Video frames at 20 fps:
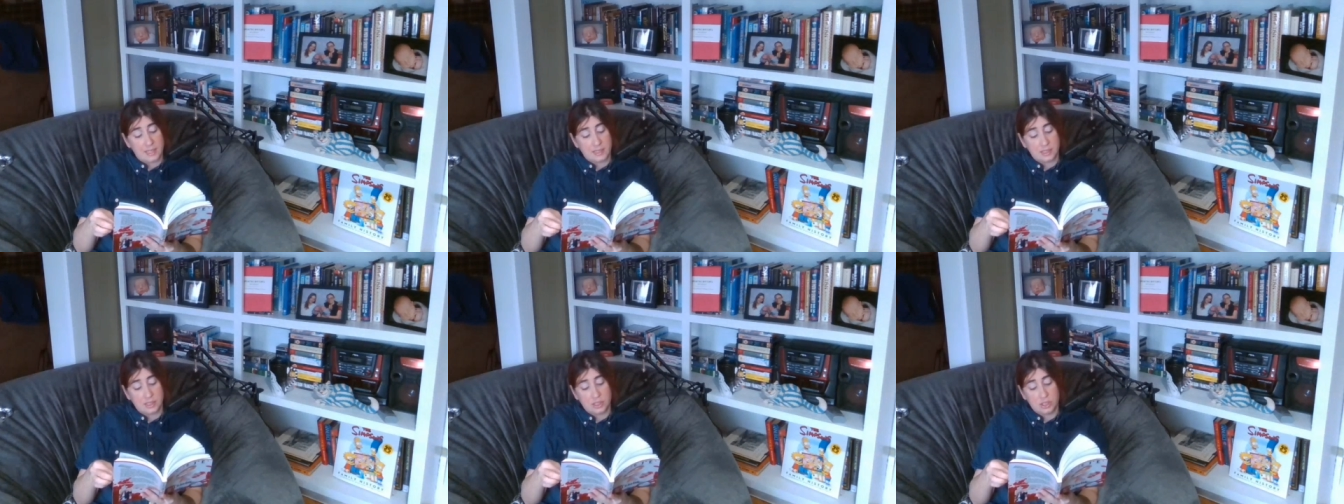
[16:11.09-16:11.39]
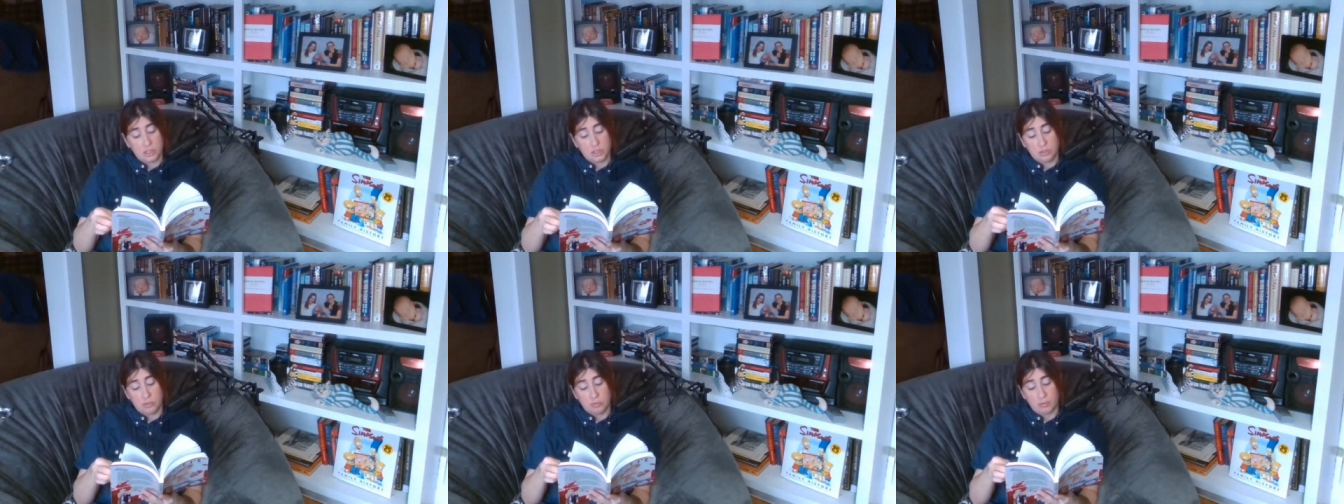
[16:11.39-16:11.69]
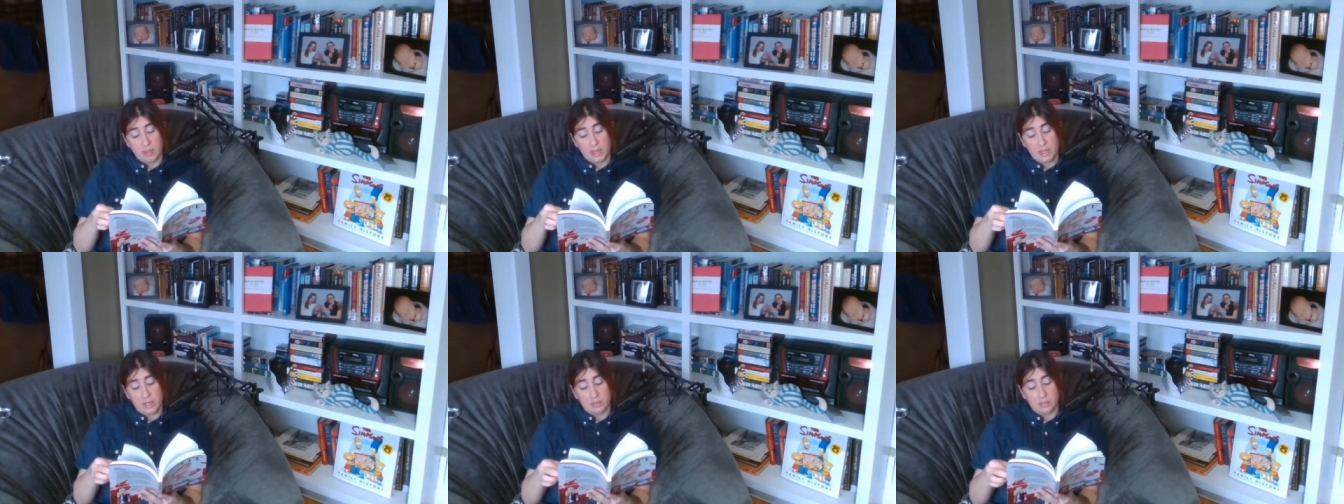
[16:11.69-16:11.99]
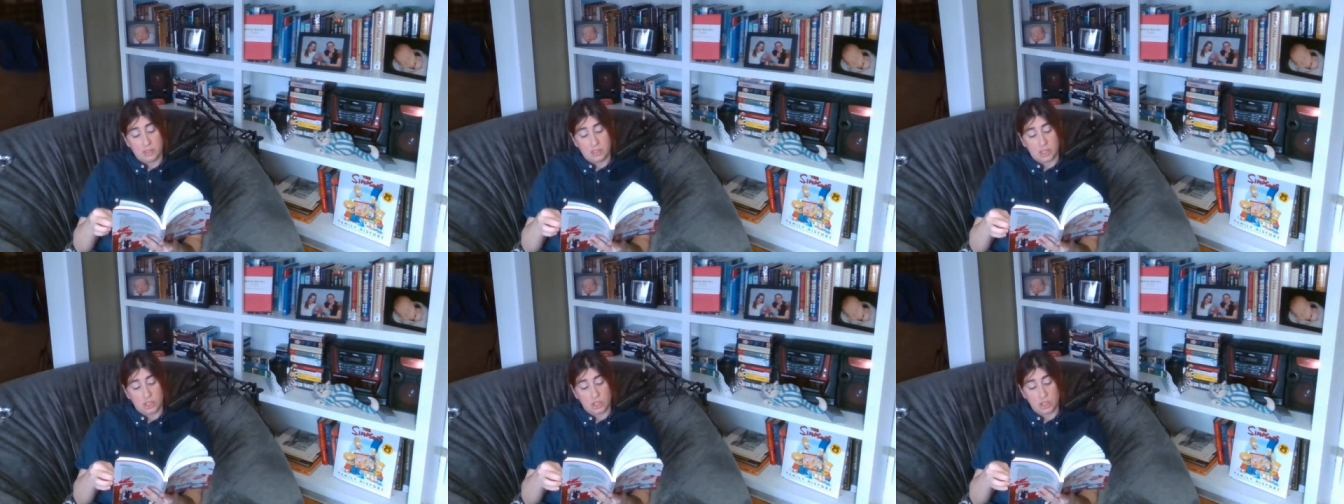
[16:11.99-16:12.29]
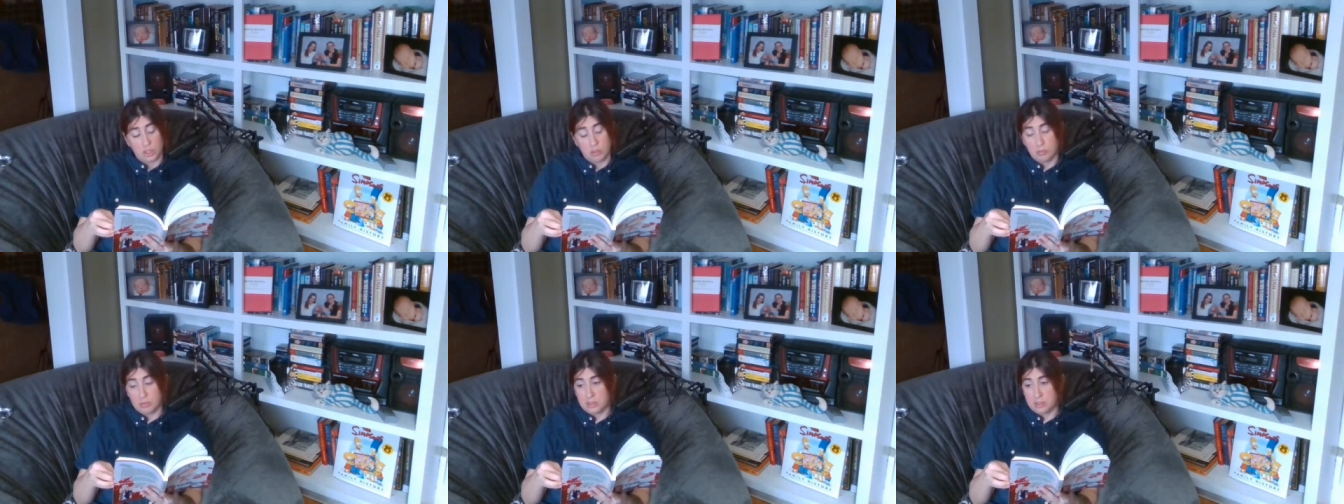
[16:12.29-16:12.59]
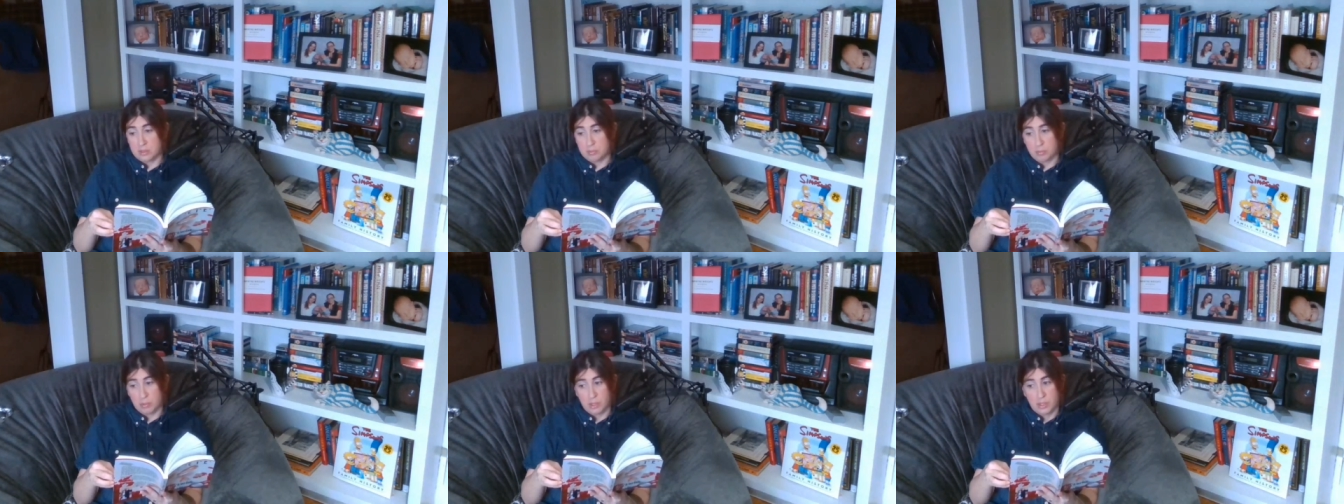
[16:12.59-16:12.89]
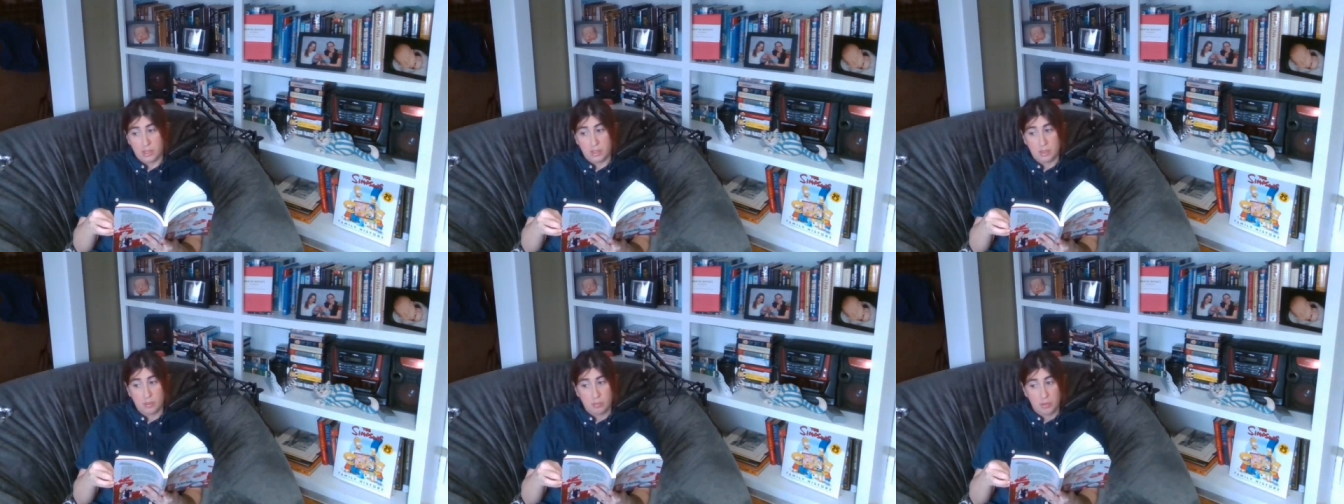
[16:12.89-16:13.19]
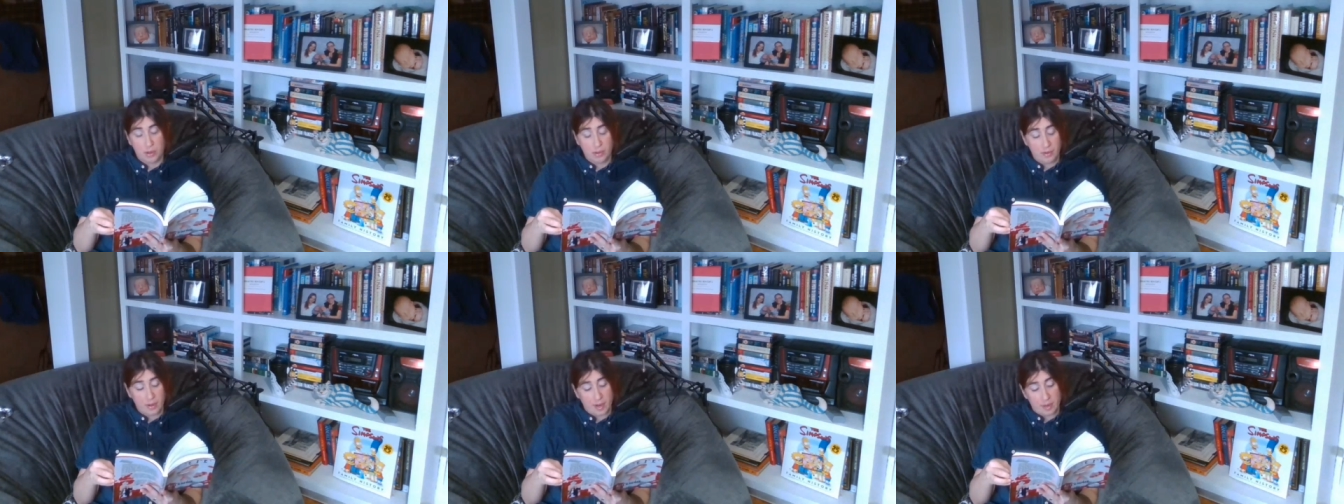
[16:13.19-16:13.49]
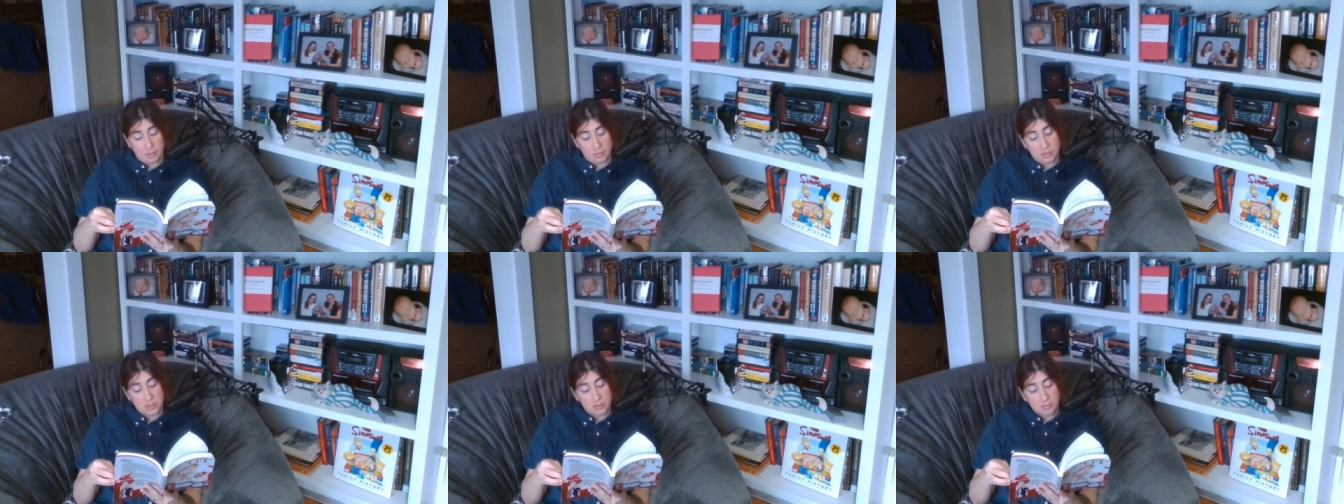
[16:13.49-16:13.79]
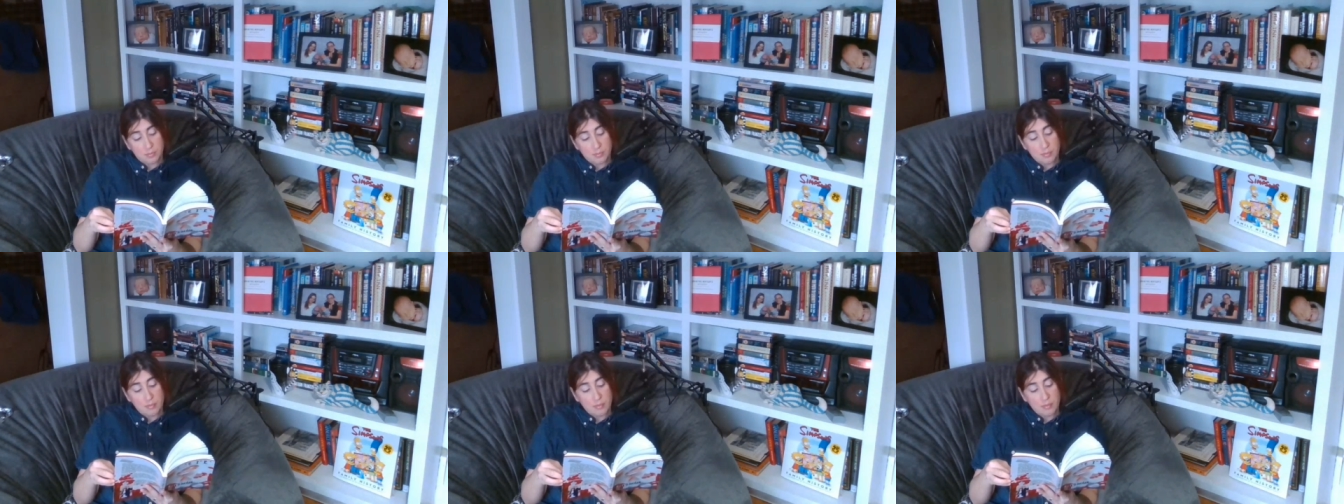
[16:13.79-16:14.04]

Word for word: has a student radio station with some pretty good programs.